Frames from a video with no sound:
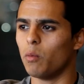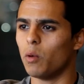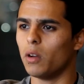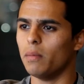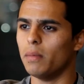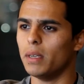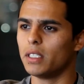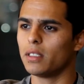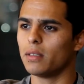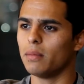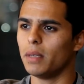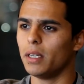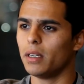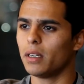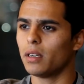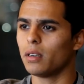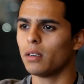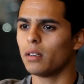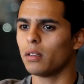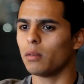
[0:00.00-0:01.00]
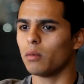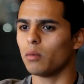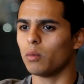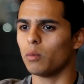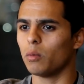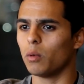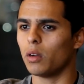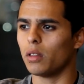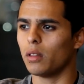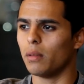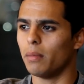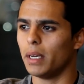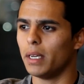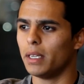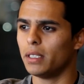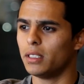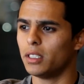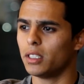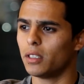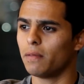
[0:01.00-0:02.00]
and 1 misdemeanor. One of the
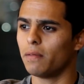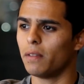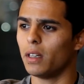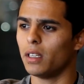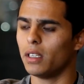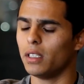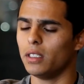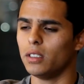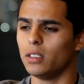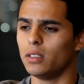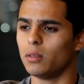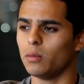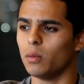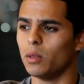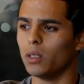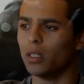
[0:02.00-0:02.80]
major felonies